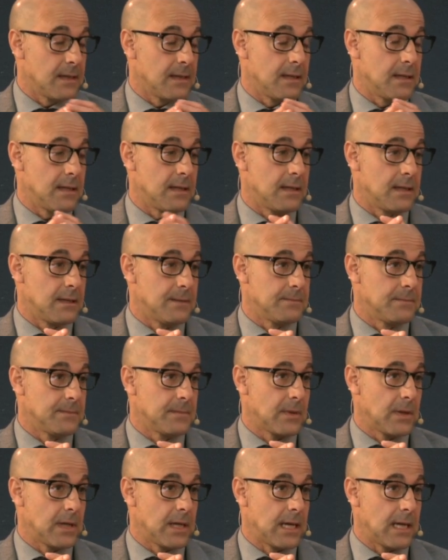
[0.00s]
Um,
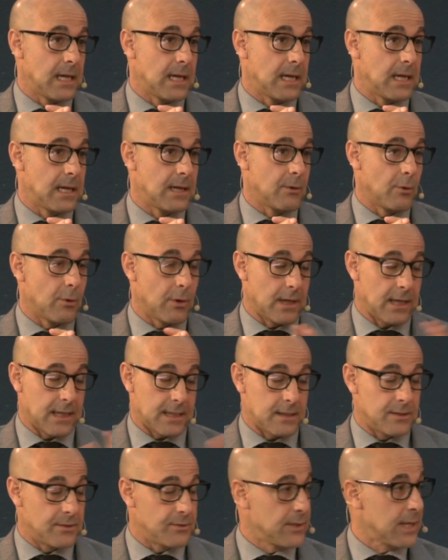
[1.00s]
and or like
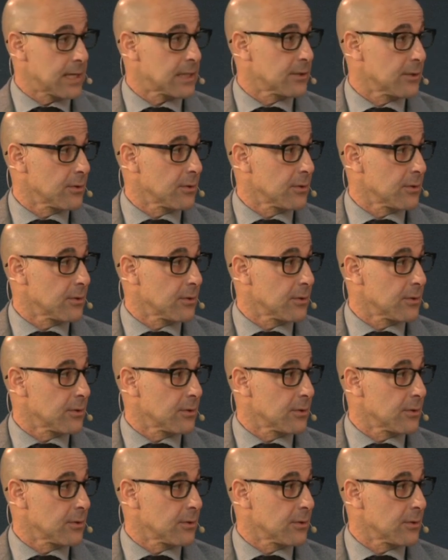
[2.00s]
the director,